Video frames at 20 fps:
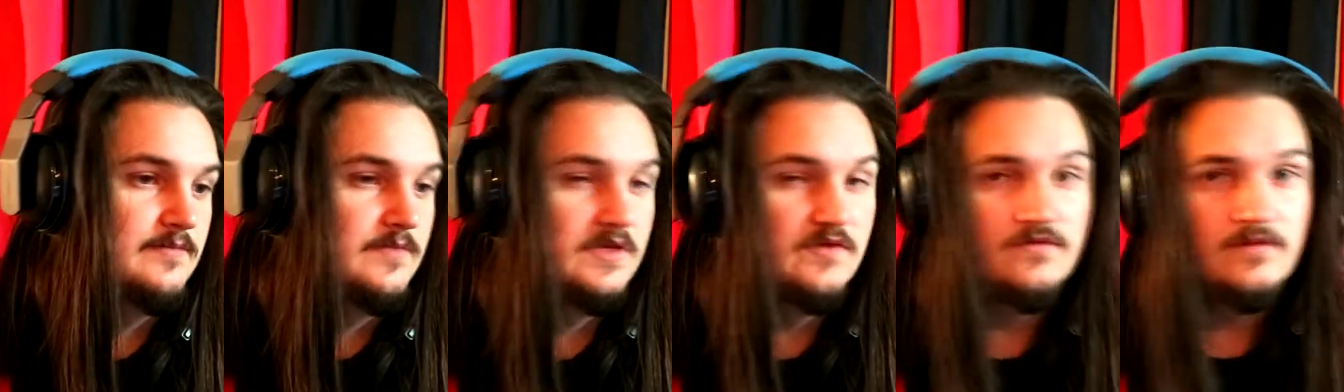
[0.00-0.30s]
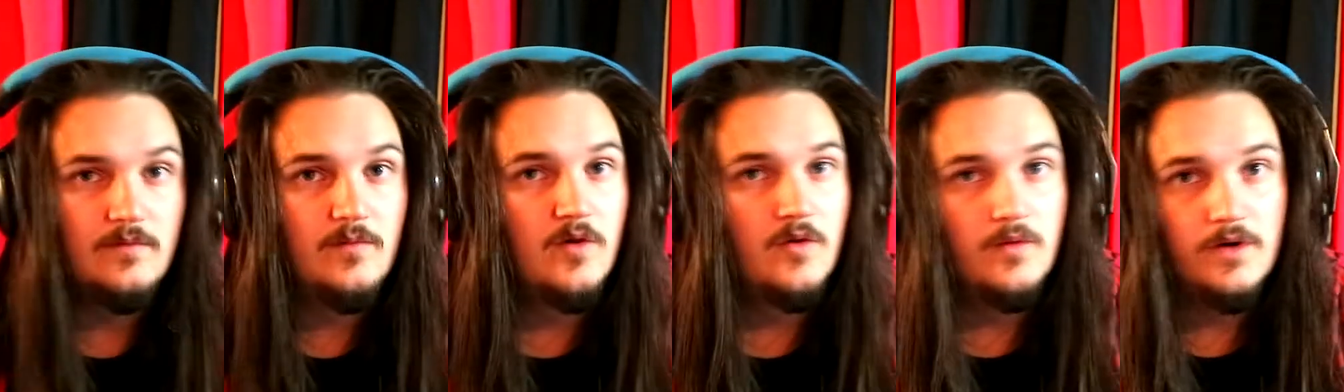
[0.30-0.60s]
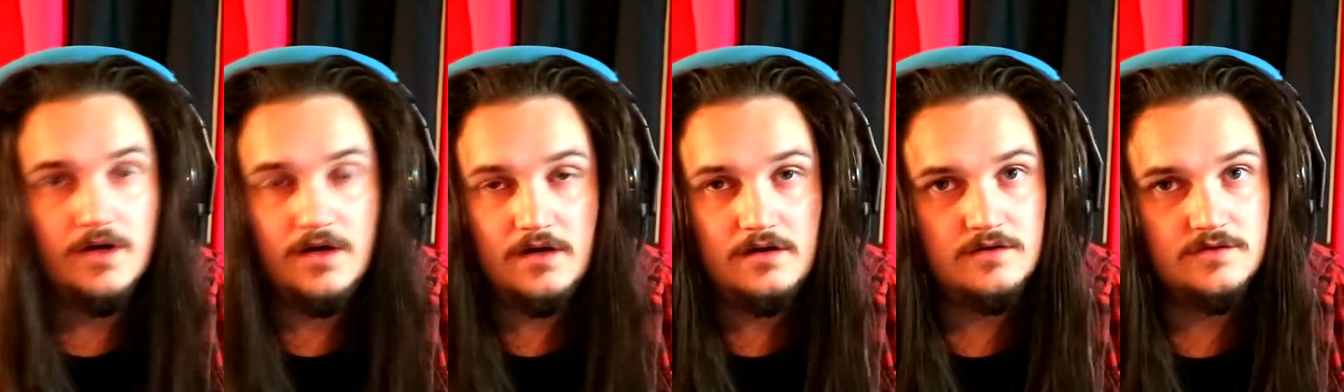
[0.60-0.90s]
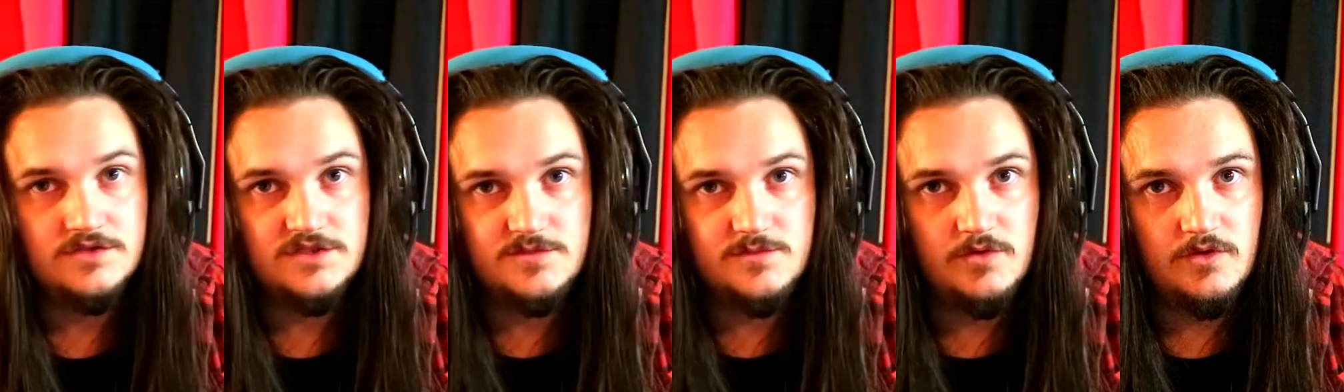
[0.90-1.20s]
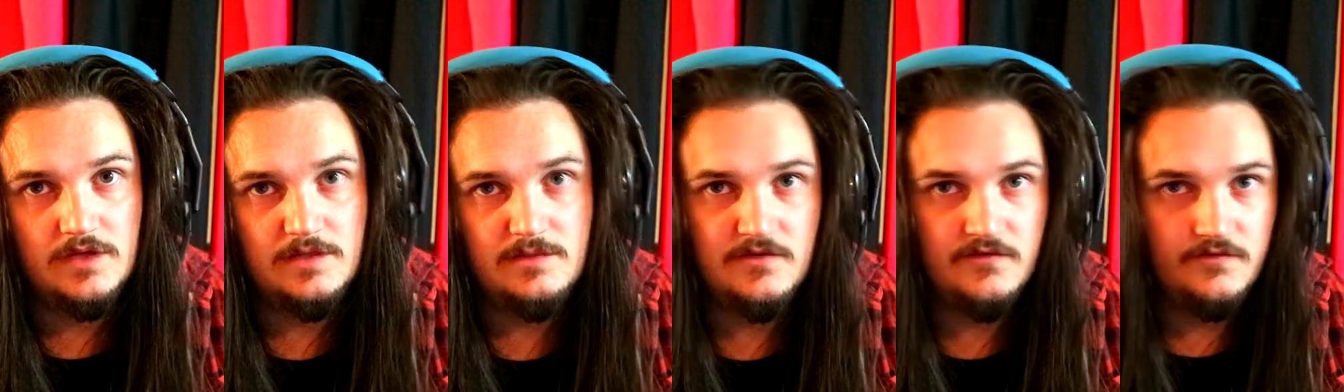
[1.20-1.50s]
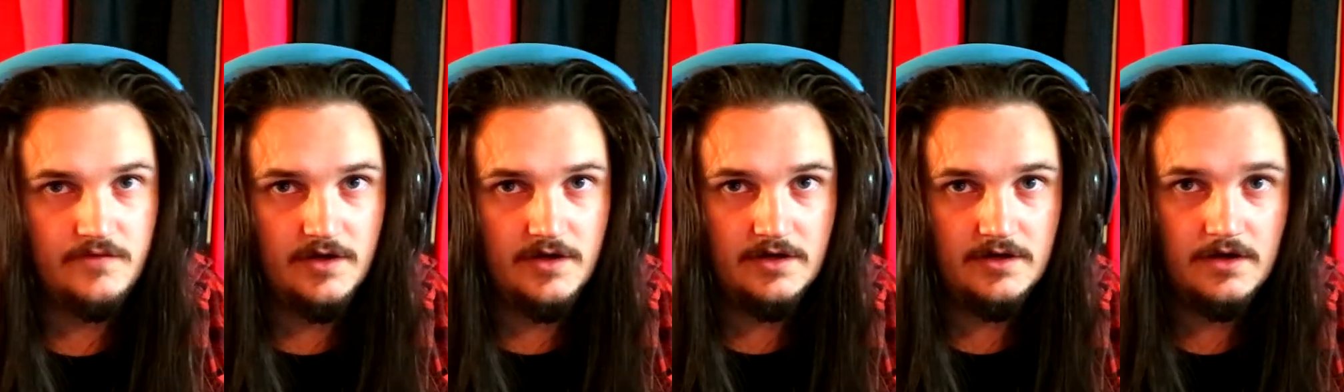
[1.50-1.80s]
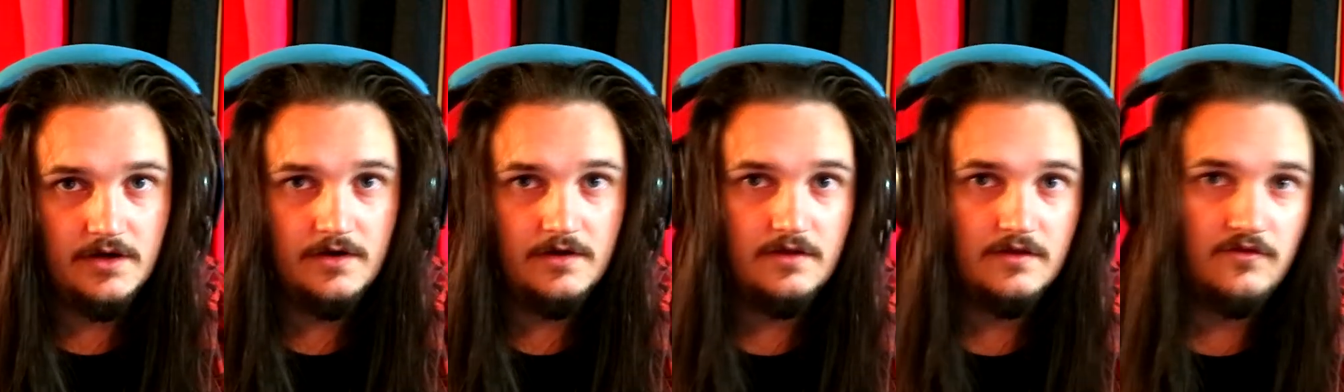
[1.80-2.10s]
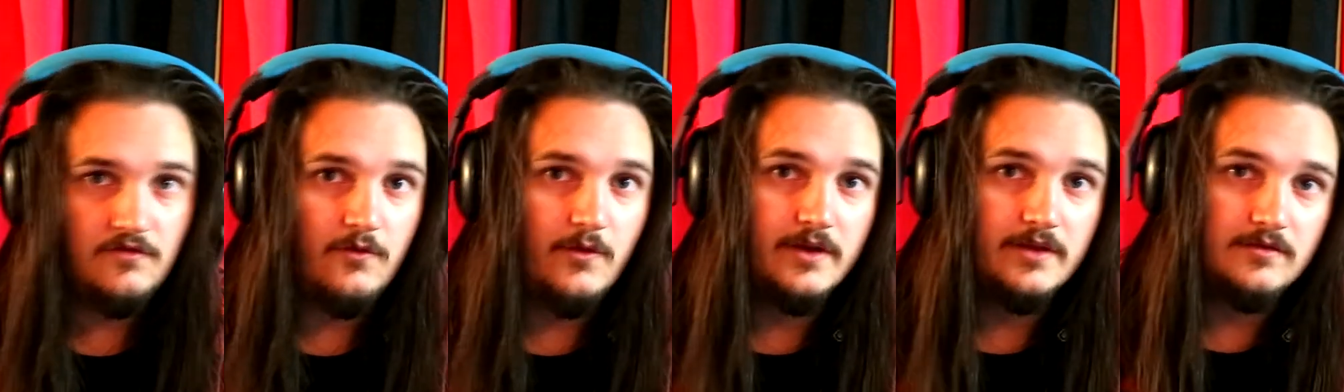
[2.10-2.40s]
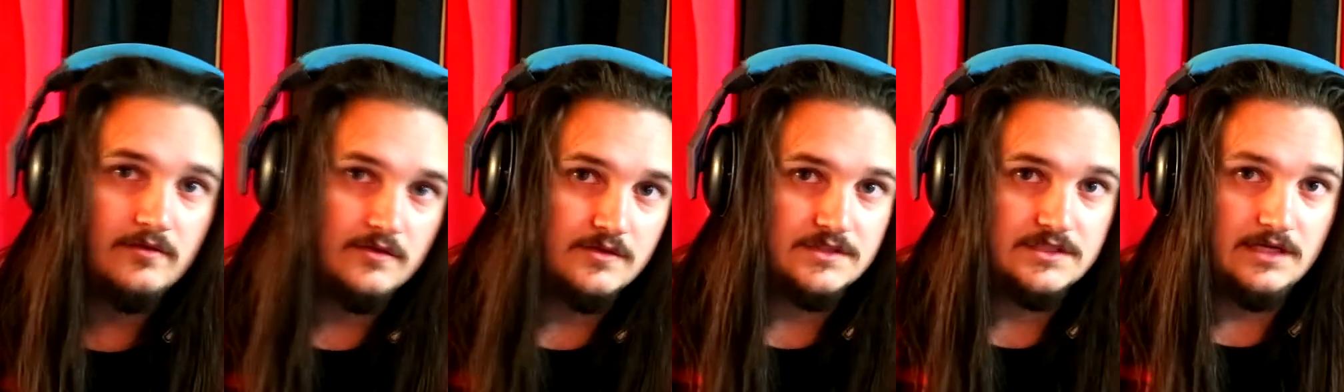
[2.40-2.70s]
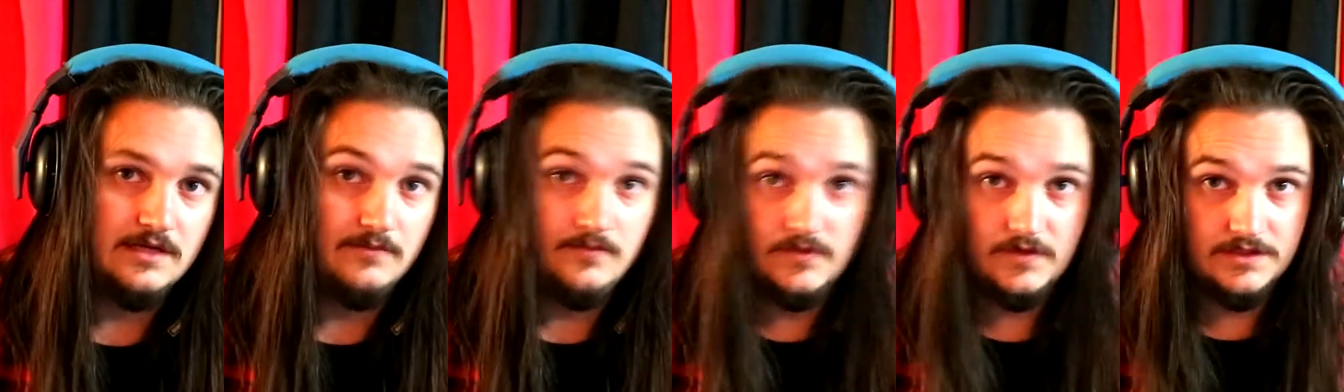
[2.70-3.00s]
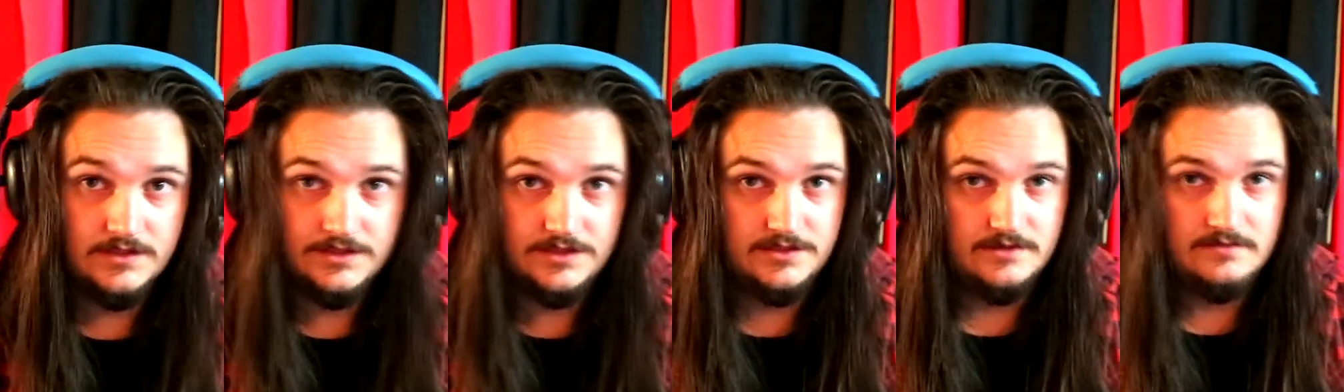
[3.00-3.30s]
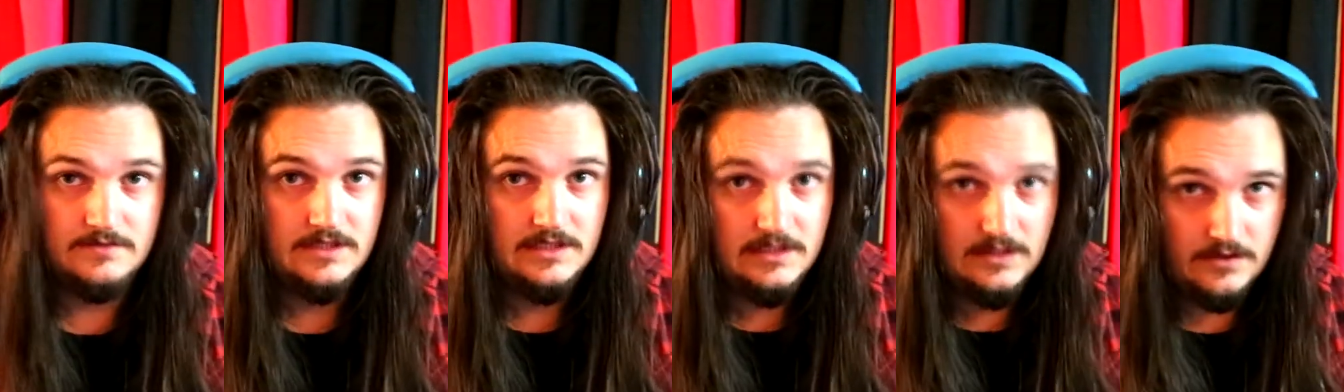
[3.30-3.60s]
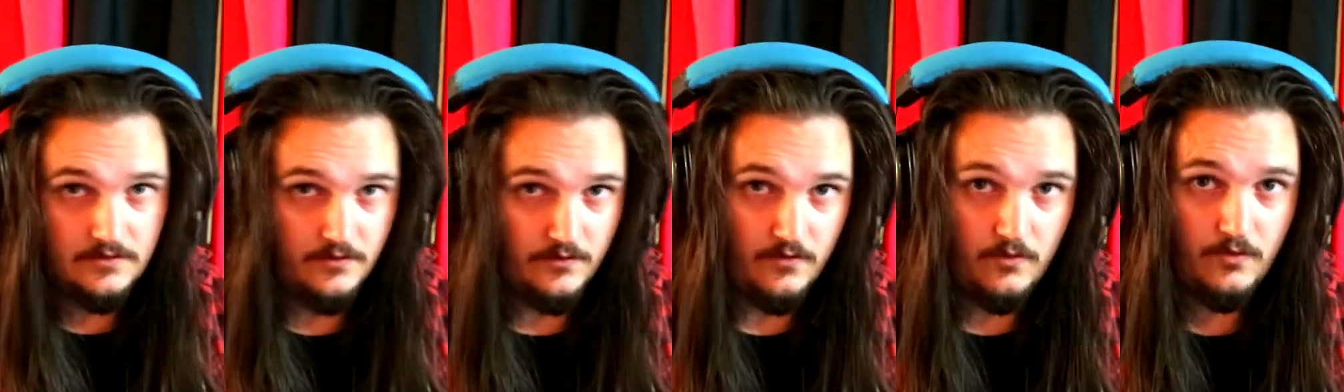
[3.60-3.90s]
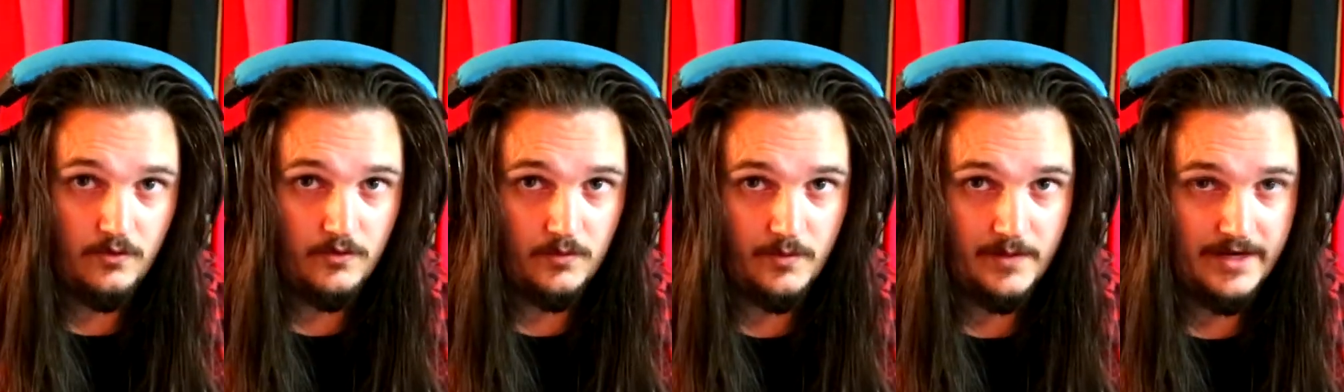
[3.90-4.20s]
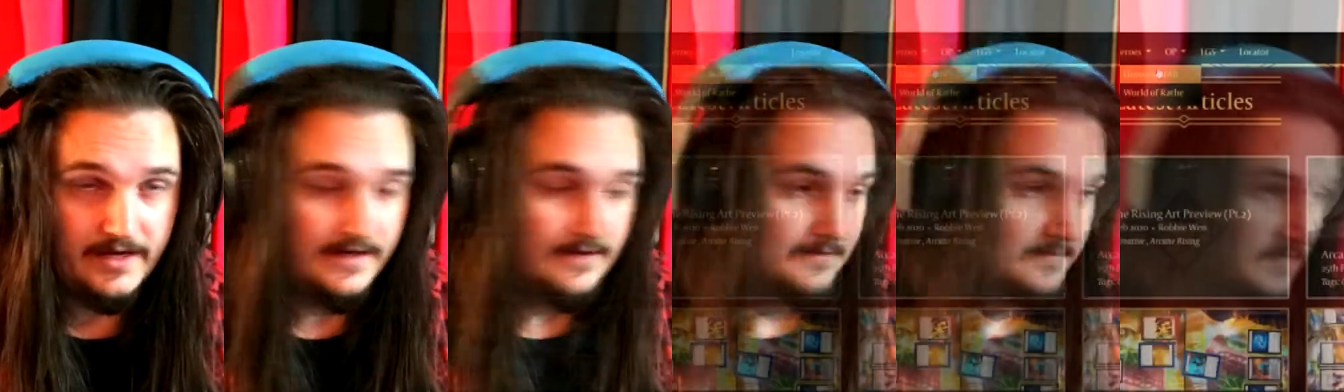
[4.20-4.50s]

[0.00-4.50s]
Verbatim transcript: If I'm at work, I'll just pull out my phone, go to the toilet or something, and just record away.